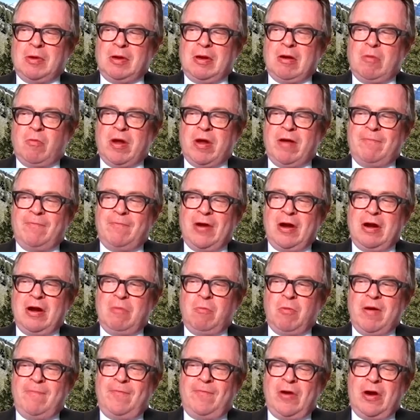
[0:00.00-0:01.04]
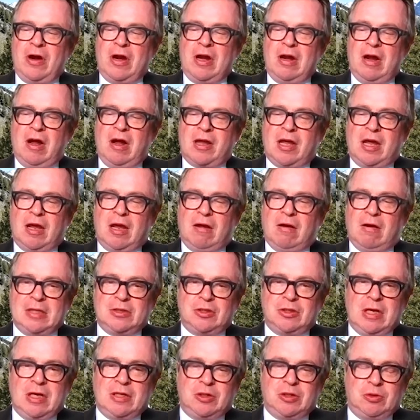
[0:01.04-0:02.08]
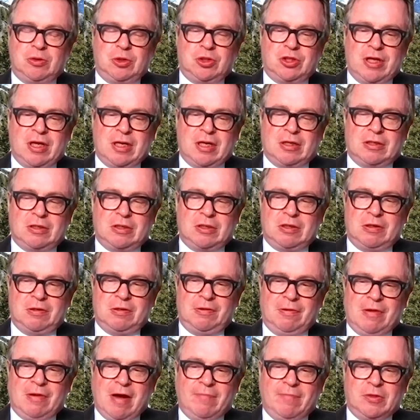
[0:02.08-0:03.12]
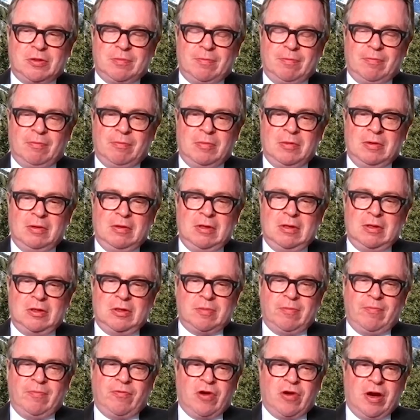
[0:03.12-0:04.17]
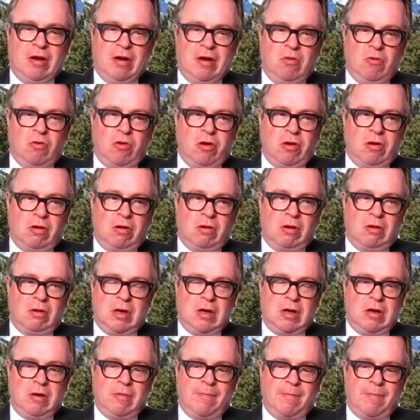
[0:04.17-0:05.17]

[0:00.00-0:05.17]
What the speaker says: Yeah, we're very lucky, as you said, to have some very loyal